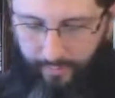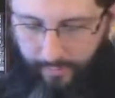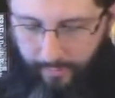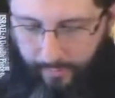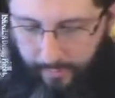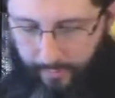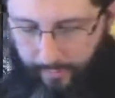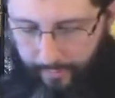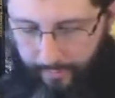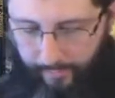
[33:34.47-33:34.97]

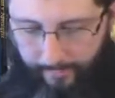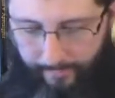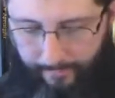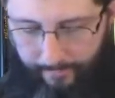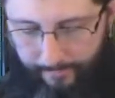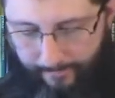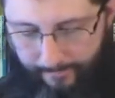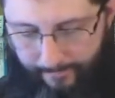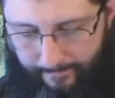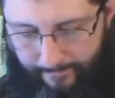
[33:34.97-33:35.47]

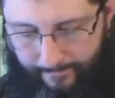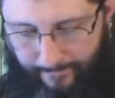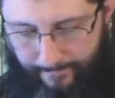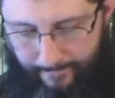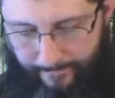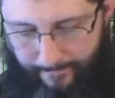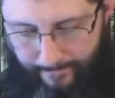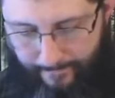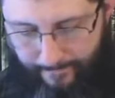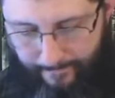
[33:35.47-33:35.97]

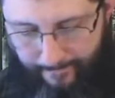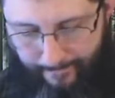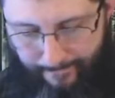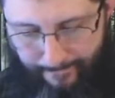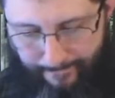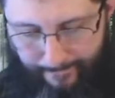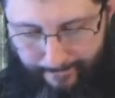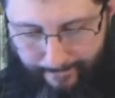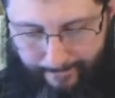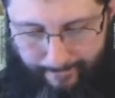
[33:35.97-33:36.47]

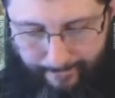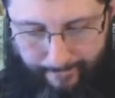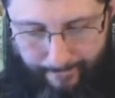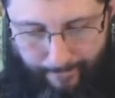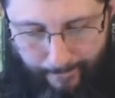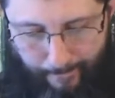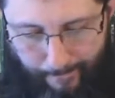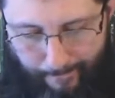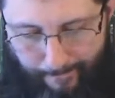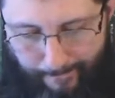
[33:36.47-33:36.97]

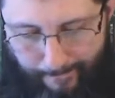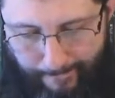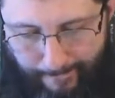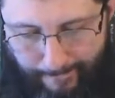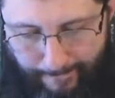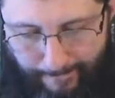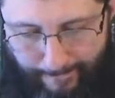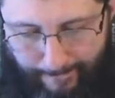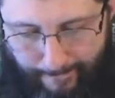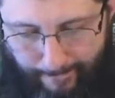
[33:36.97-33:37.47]

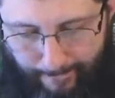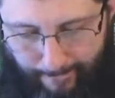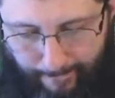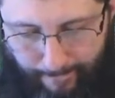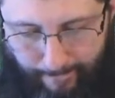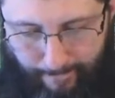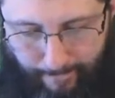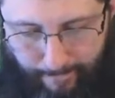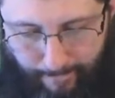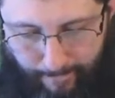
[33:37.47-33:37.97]

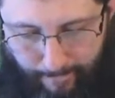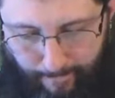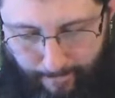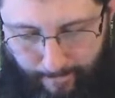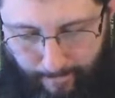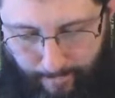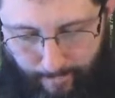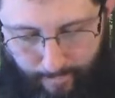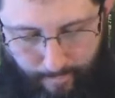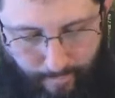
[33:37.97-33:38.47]

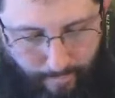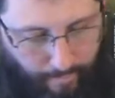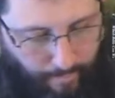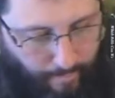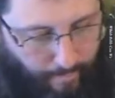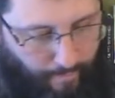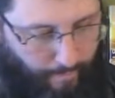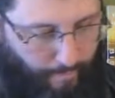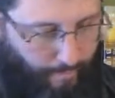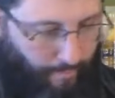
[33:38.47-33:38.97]

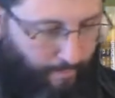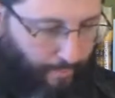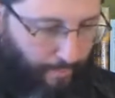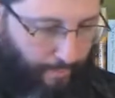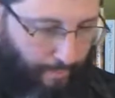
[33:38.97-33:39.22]
No one is speaking in this clip.